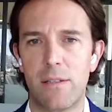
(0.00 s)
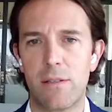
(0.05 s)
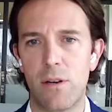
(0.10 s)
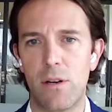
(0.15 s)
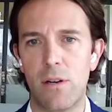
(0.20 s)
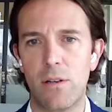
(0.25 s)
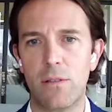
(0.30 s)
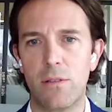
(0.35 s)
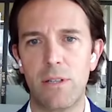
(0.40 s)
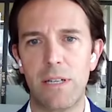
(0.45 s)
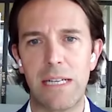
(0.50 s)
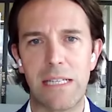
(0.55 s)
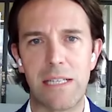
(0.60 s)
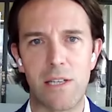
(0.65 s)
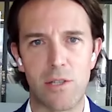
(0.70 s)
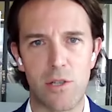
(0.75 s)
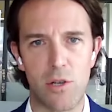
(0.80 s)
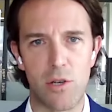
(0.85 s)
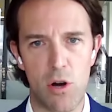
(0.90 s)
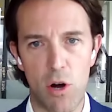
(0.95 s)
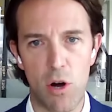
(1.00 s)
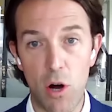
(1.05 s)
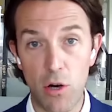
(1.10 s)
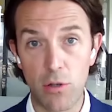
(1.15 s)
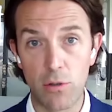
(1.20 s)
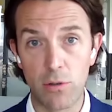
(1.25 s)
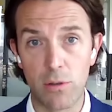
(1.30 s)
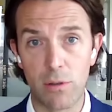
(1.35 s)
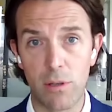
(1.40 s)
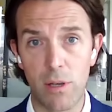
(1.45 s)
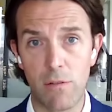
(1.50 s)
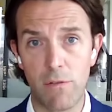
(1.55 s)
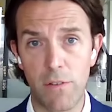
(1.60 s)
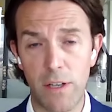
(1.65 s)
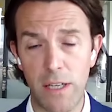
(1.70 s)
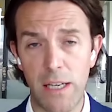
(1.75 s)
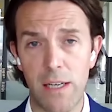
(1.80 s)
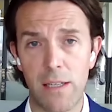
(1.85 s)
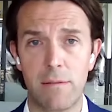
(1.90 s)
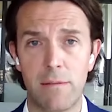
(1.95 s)
So it does not own
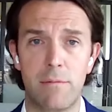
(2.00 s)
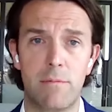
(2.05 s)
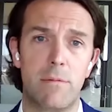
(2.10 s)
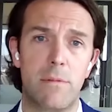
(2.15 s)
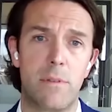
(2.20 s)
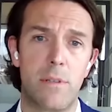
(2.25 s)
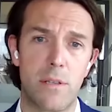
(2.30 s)
NVIDIA,